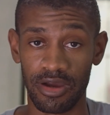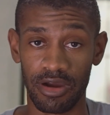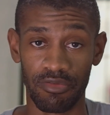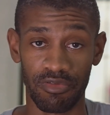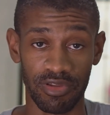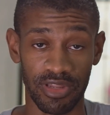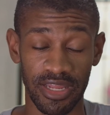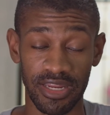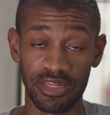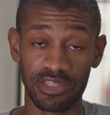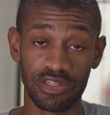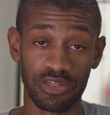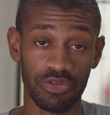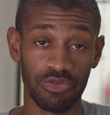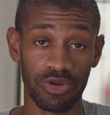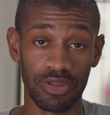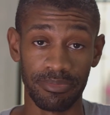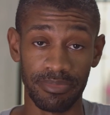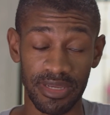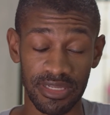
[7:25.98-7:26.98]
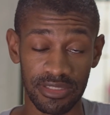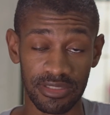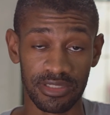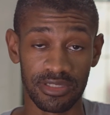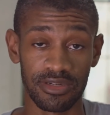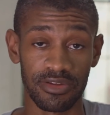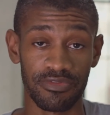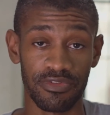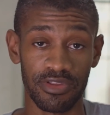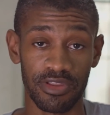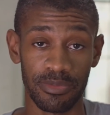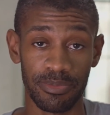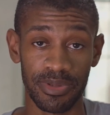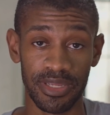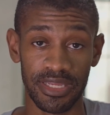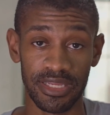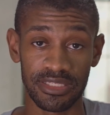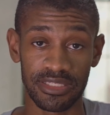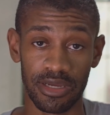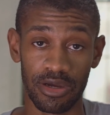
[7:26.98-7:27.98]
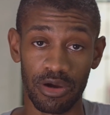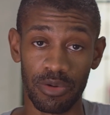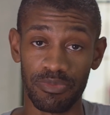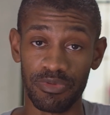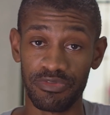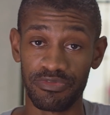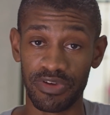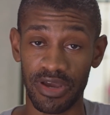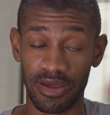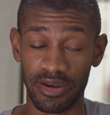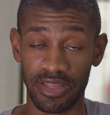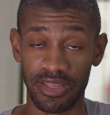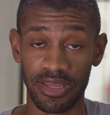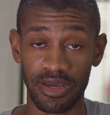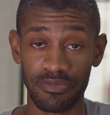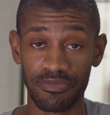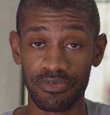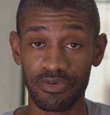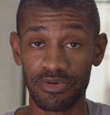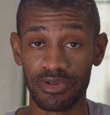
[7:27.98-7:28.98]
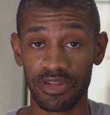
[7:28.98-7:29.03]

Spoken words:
relating to doing business in the Philippines. I hope you found it helpful.